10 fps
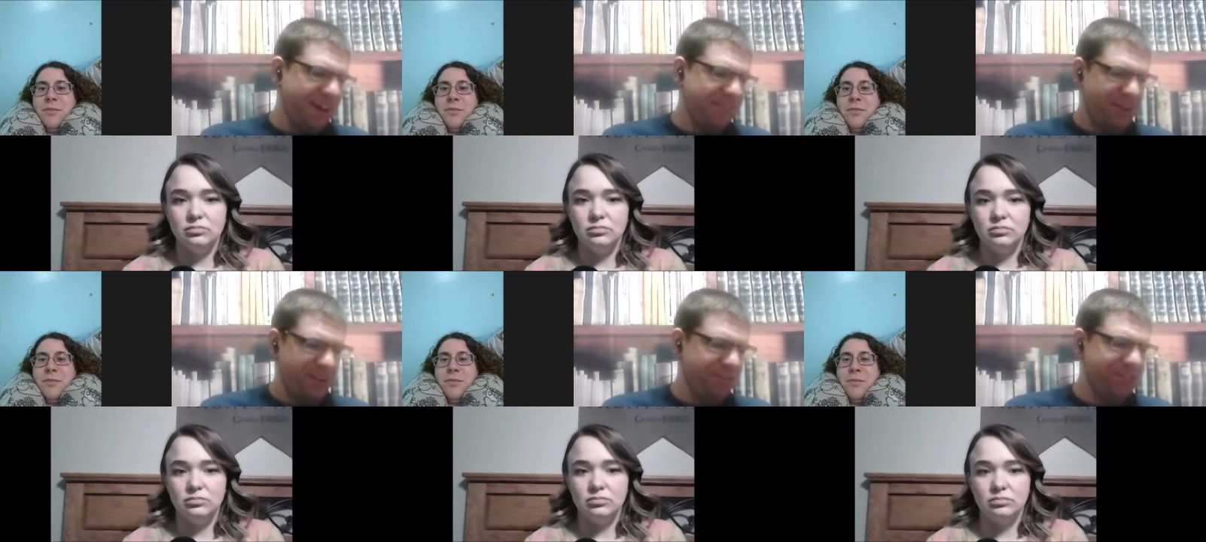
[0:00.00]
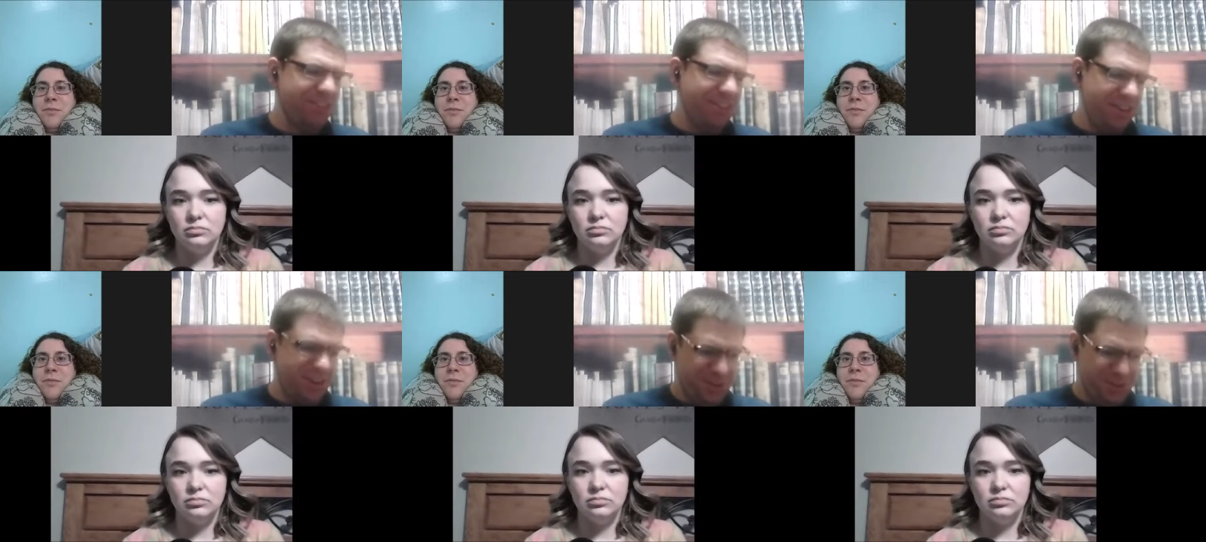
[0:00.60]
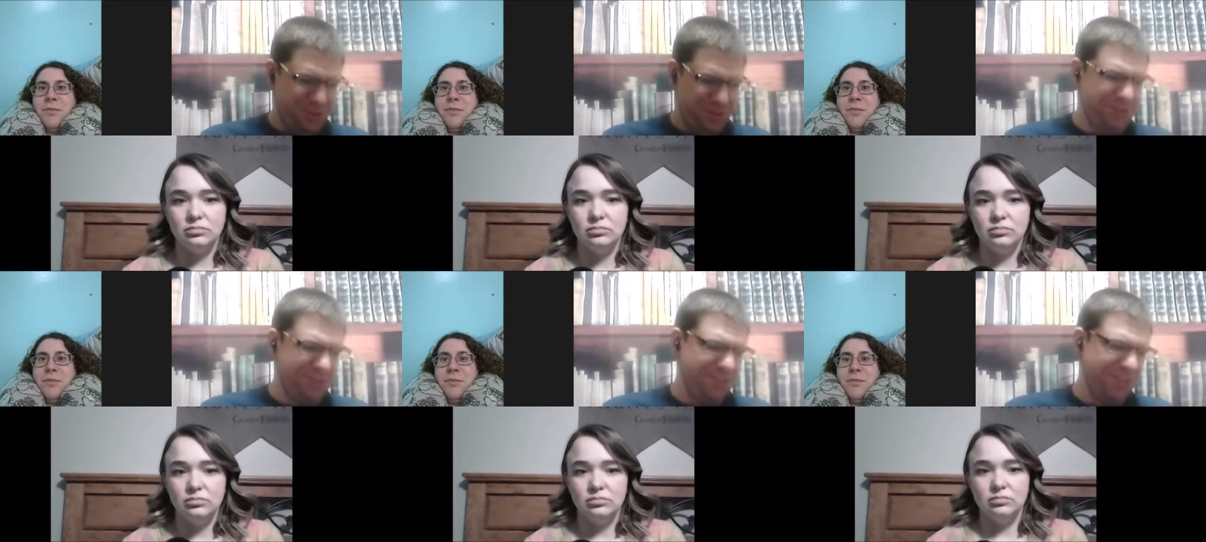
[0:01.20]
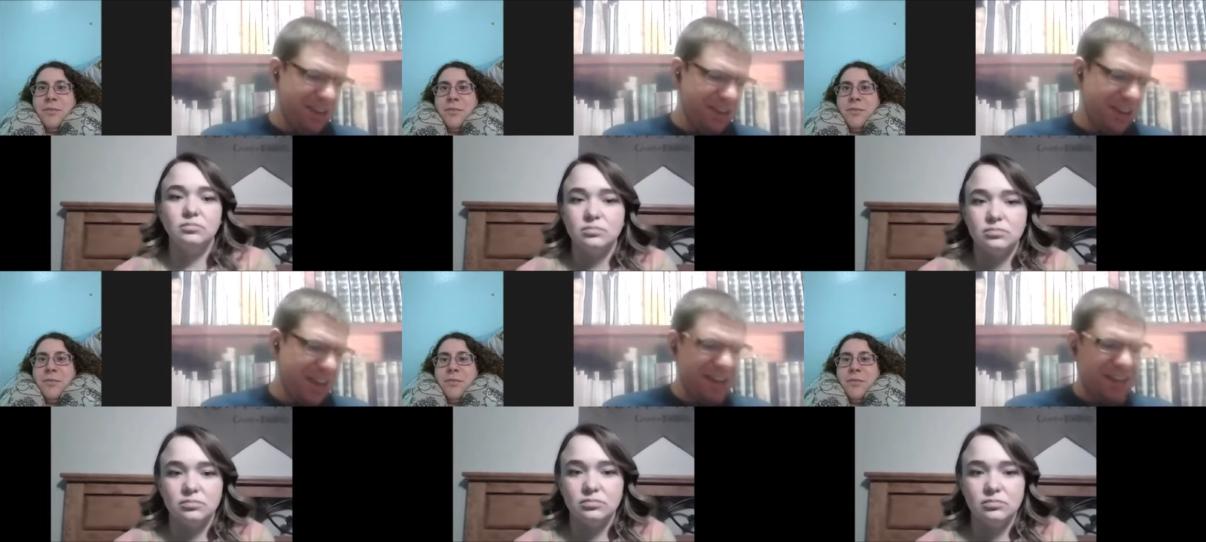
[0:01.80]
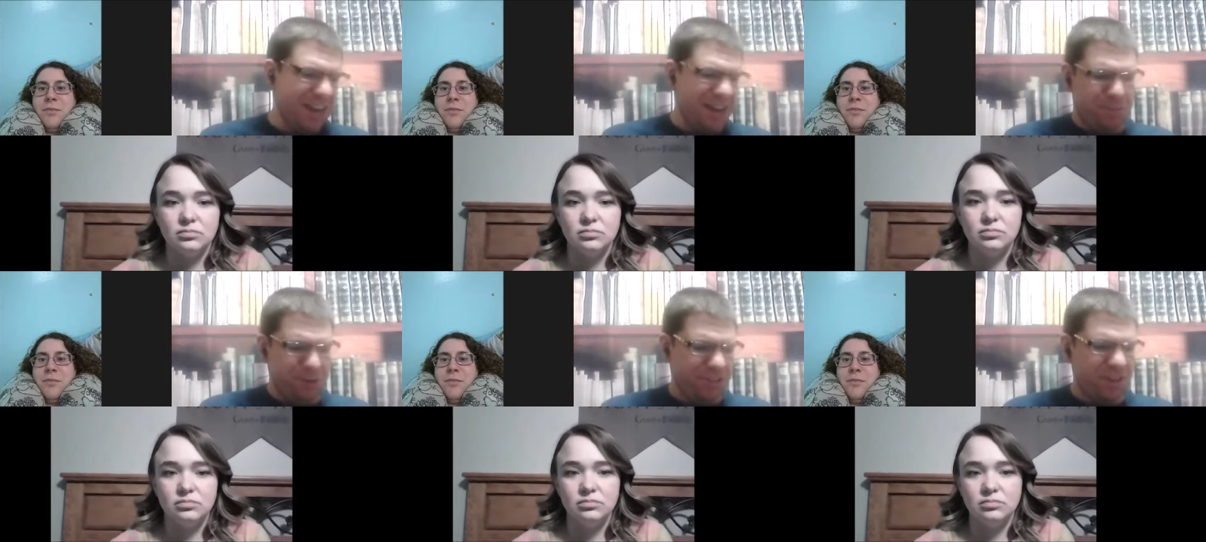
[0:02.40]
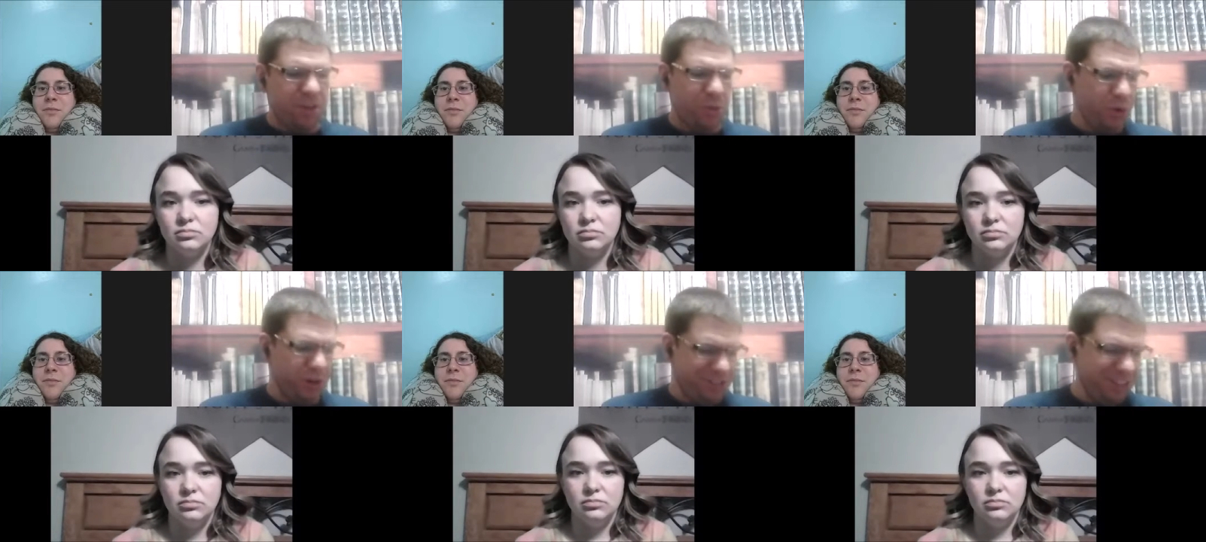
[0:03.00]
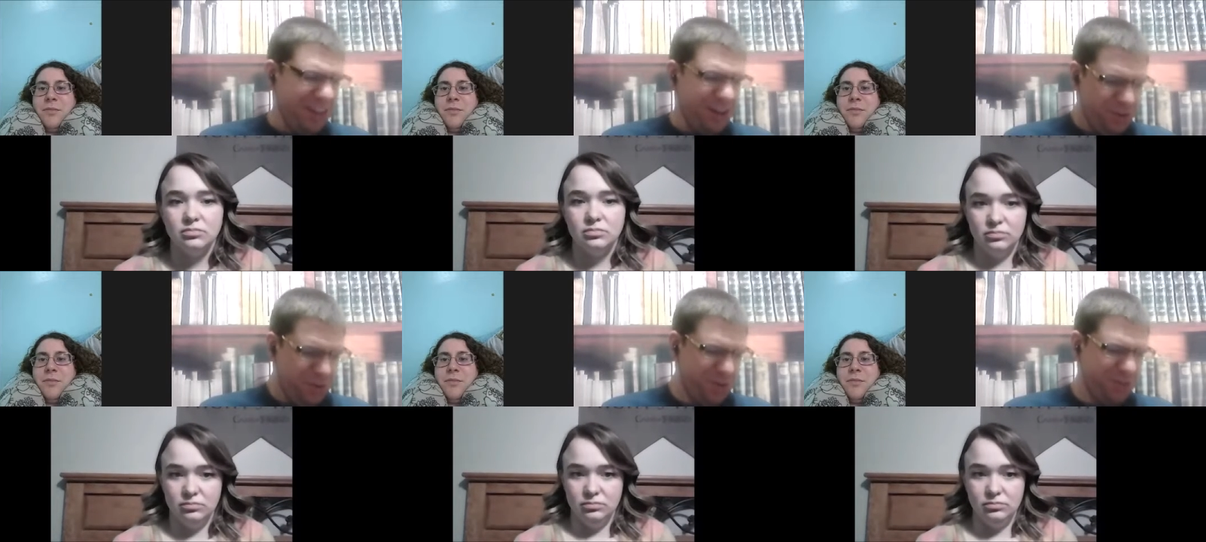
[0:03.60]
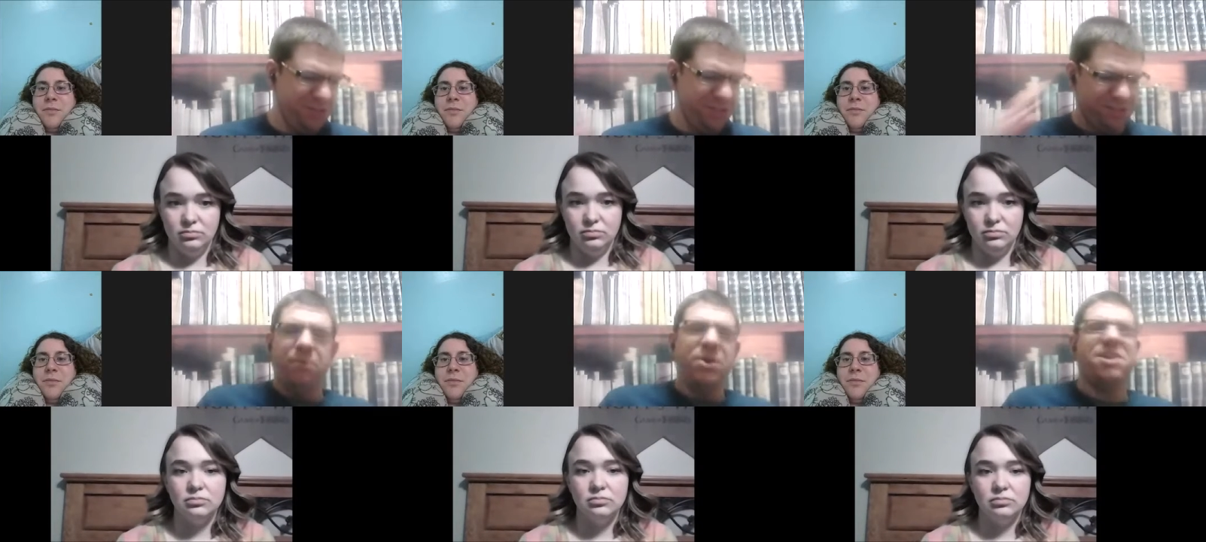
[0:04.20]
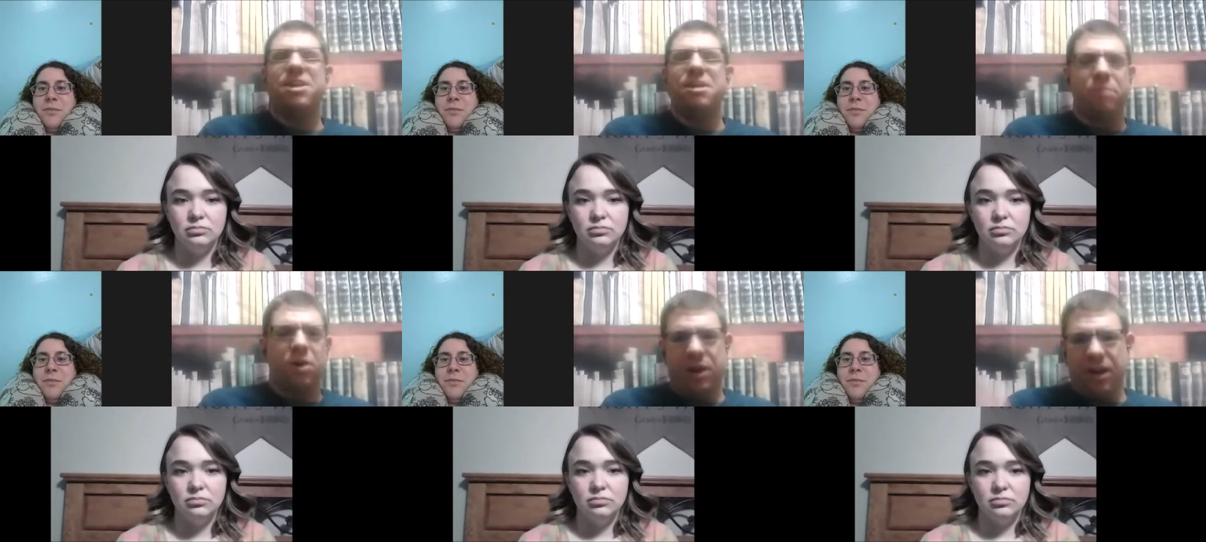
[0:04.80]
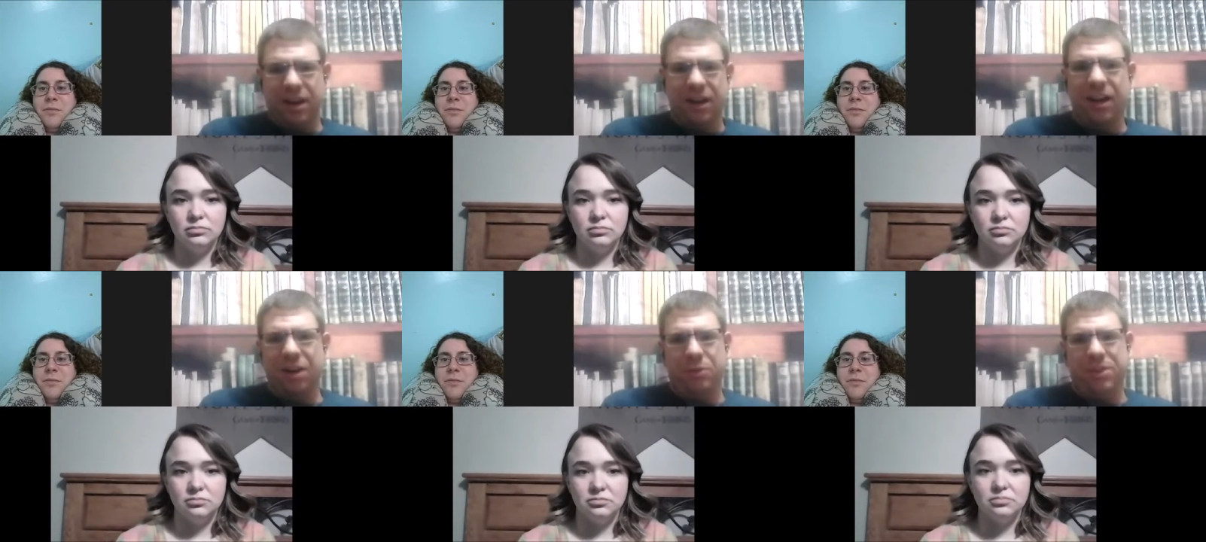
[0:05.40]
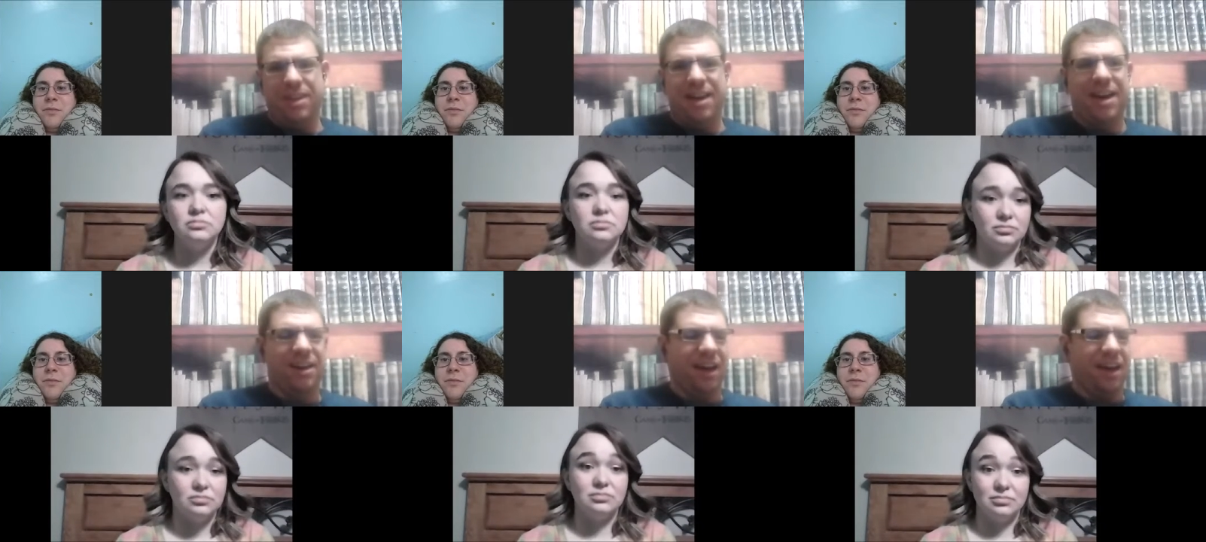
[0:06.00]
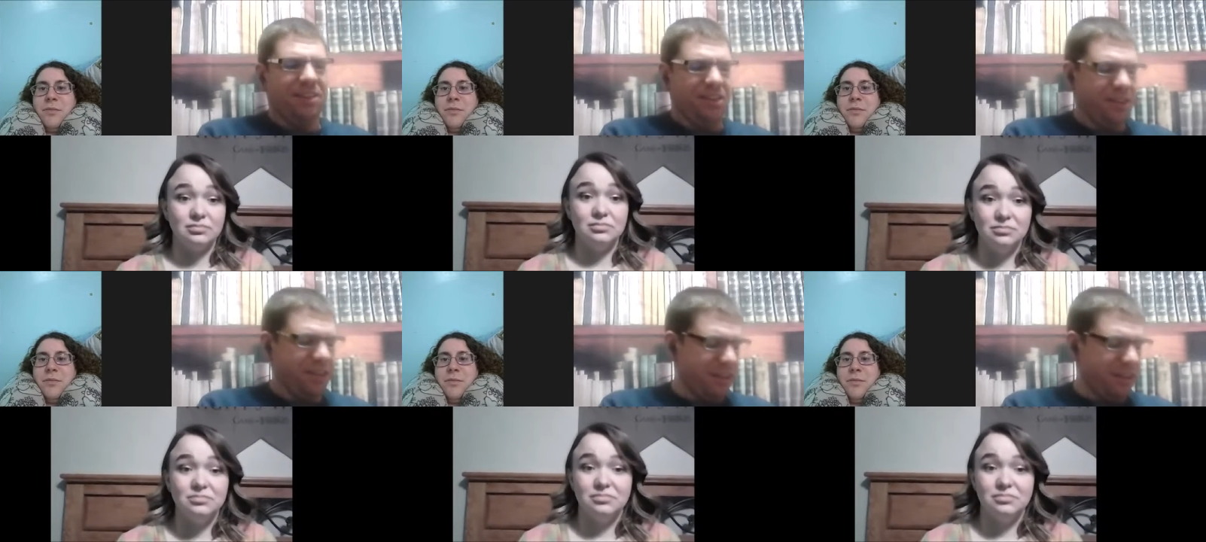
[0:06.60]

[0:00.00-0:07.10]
Speaker 1: 500 CEOs, 99% of the world's landowners. We can keep going on and on with that. I think